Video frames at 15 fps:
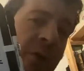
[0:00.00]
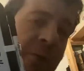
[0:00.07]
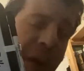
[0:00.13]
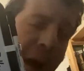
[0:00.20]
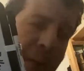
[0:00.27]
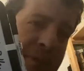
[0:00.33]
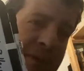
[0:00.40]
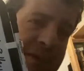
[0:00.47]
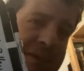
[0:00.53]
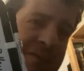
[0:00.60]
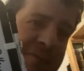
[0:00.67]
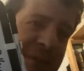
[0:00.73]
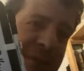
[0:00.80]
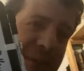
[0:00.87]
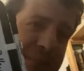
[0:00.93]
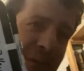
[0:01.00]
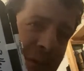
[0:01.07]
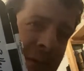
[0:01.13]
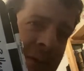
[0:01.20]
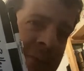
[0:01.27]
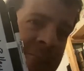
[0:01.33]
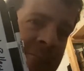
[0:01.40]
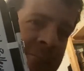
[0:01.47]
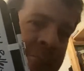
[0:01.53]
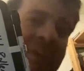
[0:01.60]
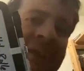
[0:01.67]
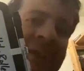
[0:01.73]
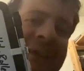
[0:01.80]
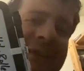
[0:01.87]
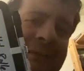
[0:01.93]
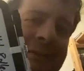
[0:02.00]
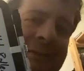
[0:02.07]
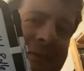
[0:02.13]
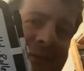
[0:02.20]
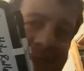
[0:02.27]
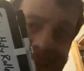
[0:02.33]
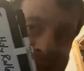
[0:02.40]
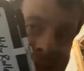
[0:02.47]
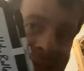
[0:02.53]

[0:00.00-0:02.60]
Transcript: populace of people in the